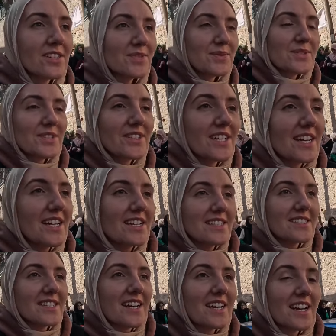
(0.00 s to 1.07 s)
With you
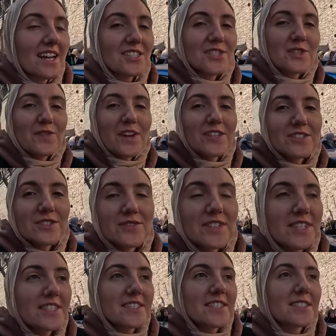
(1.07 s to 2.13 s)
guys, I actually found it
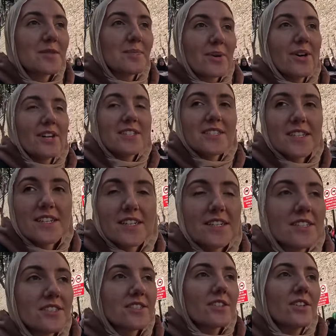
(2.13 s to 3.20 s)
really disappointing.
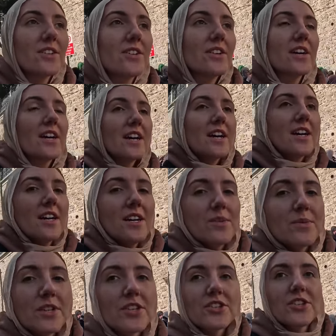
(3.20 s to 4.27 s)
So
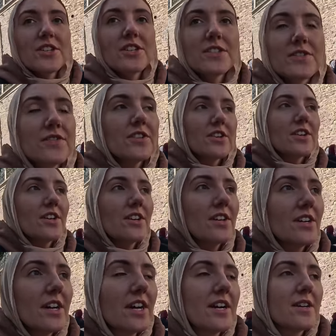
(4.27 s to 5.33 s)
we queued
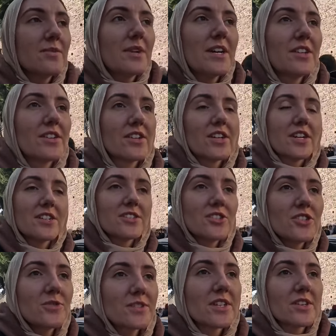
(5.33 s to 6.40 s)
for, well, the girls
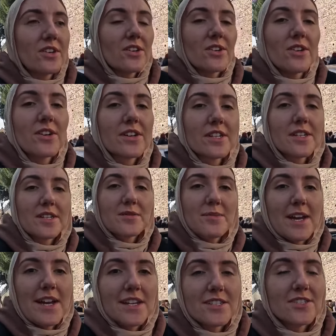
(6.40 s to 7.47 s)
queue was a lot longer than the
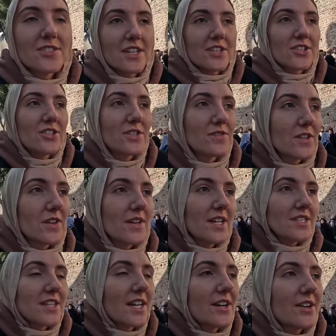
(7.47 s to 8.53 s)
men, so I queued for
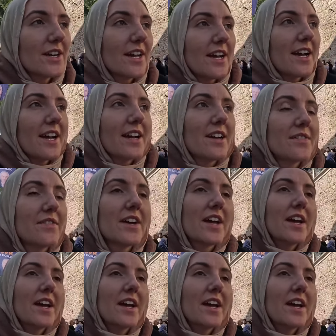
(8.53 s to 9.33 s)
around an hour and a half